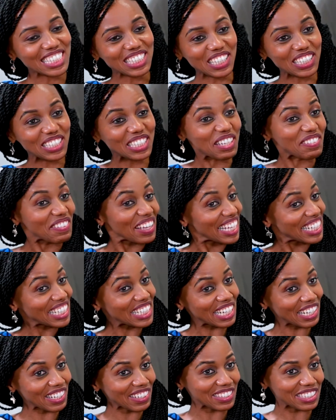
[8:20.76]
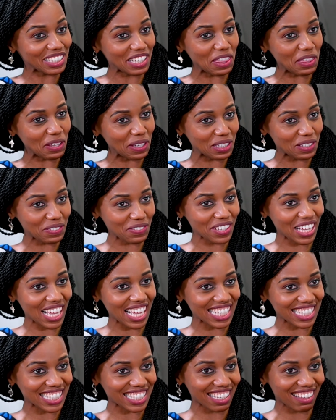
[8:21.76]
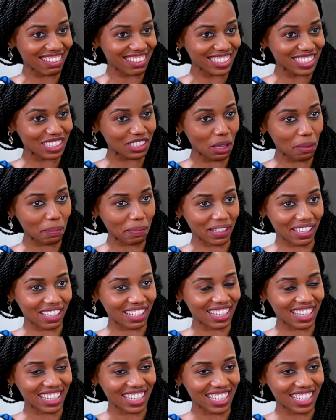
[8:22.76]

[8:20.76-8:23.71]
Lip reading: So do you have any closing thoughts for us on this topic?